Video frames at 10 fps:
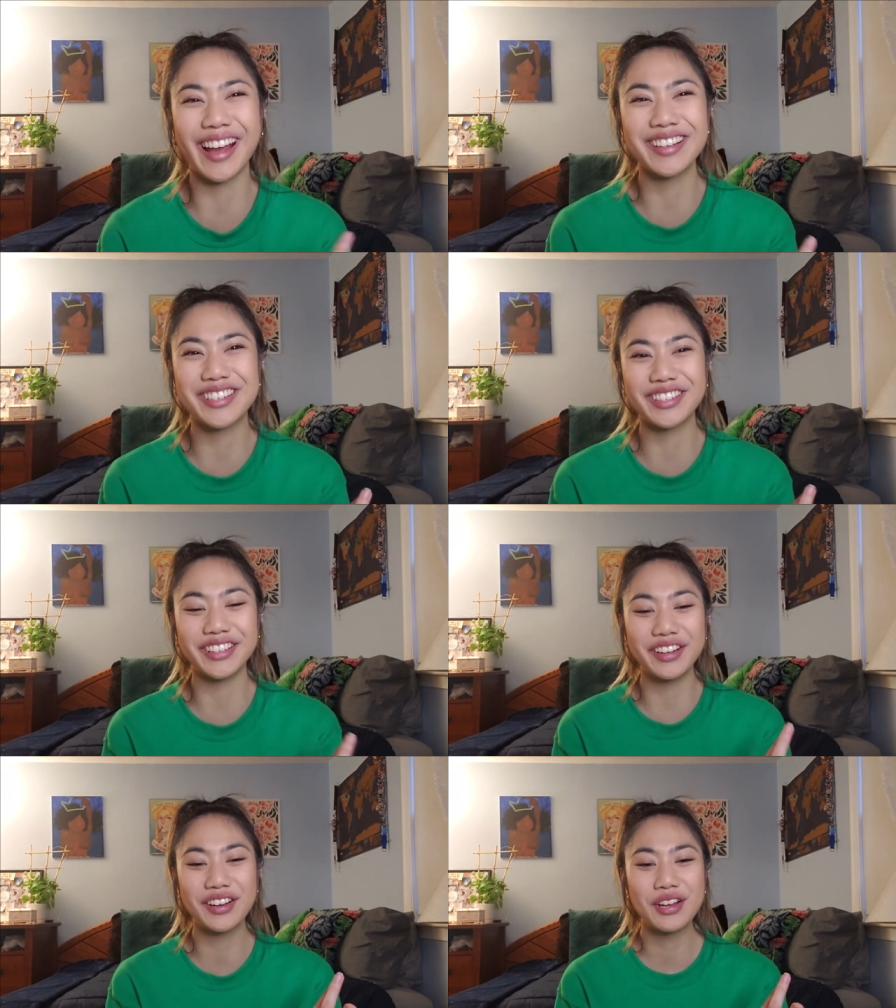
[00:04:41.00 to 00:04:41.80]

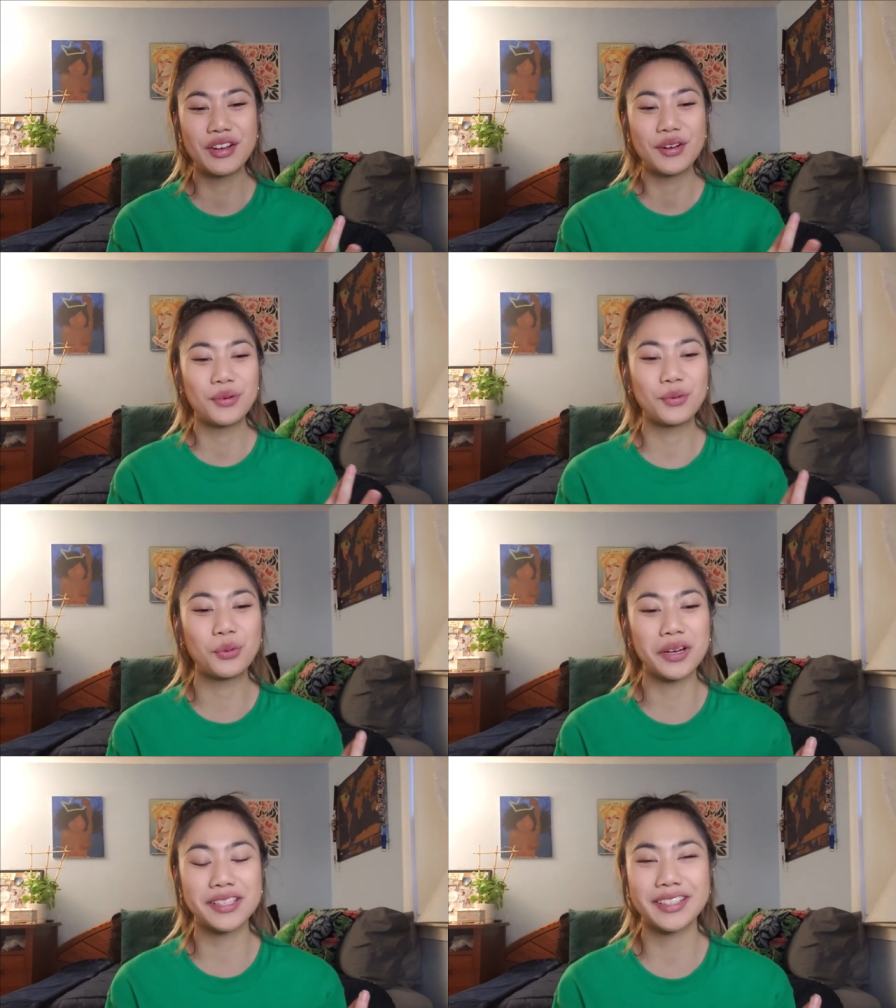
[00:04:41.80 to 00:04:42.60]
actually
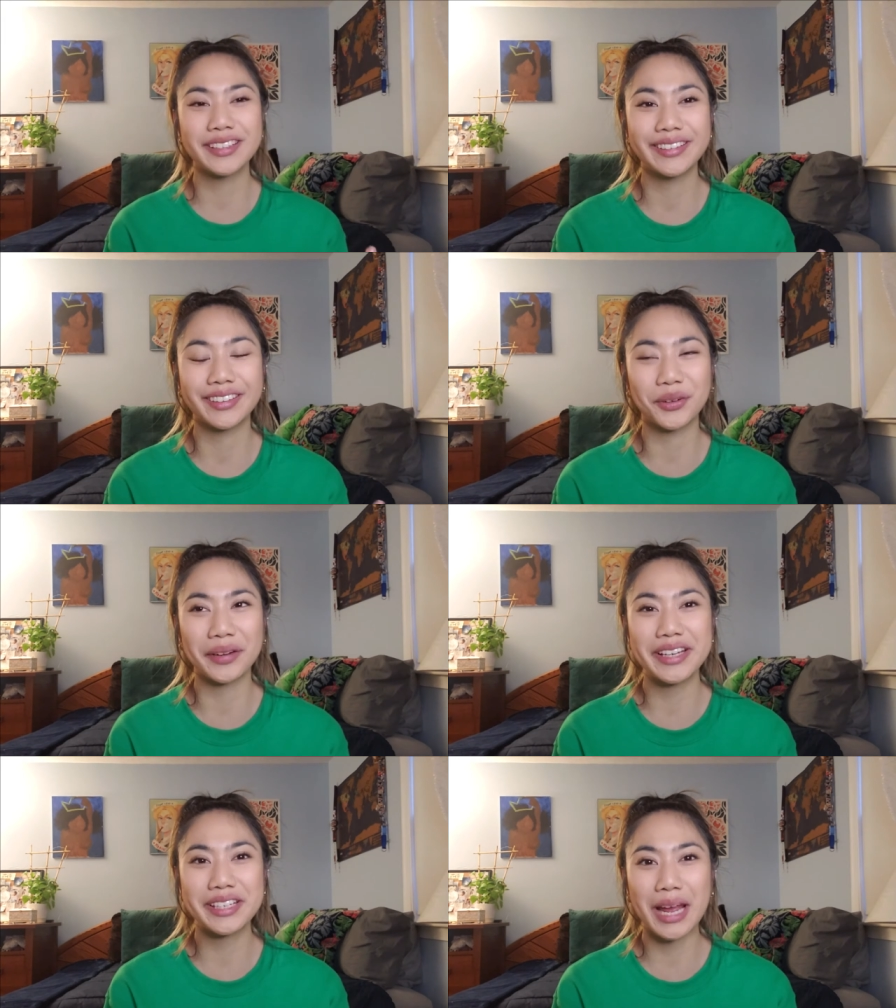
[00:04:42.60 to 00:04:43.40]
wasn't the
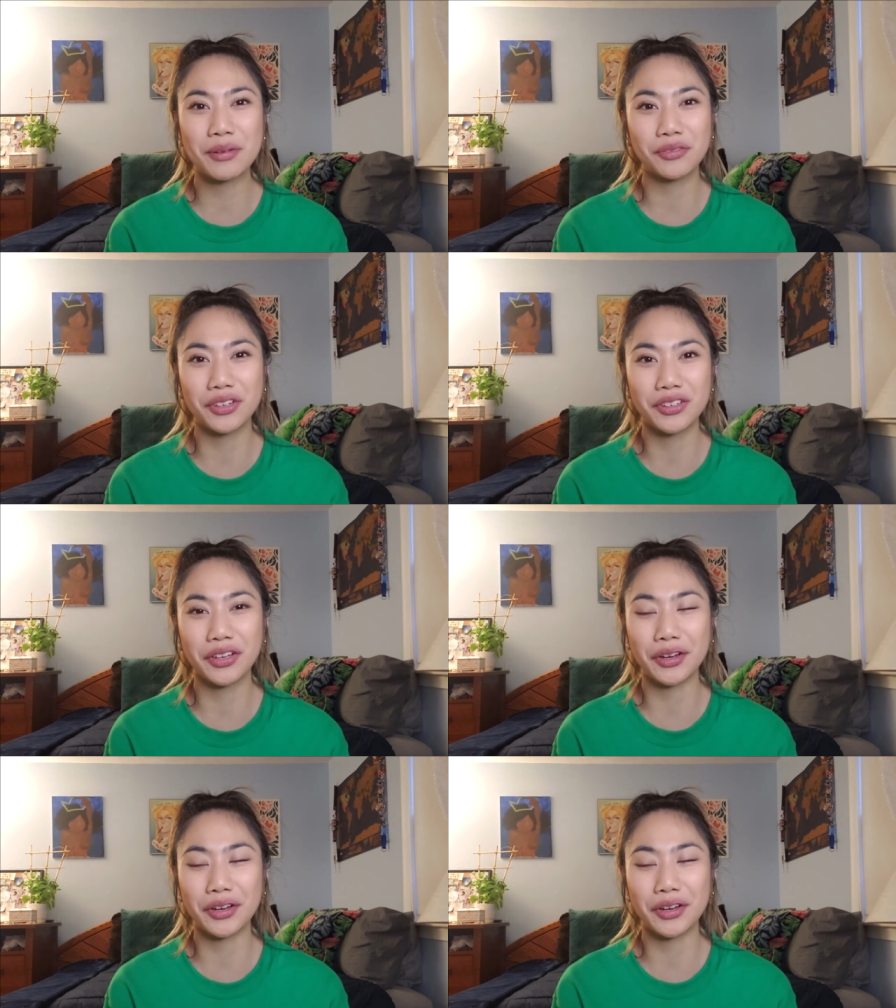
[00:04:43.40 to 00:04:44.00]
right time of year to